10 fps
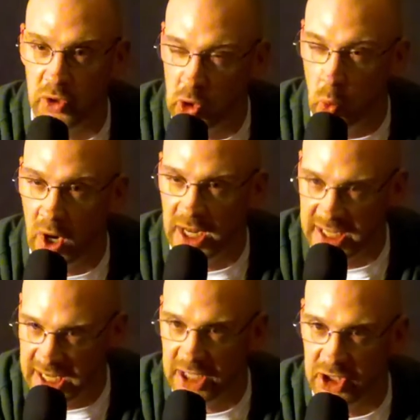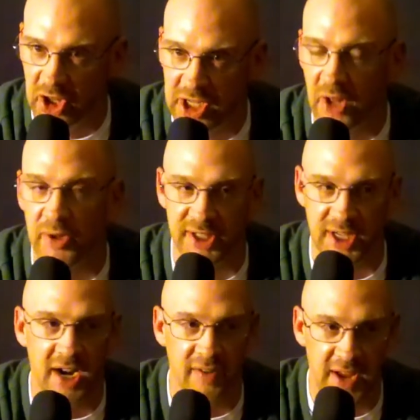You want to get to the other
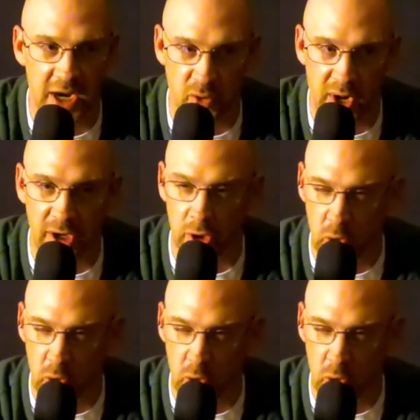side of that crater.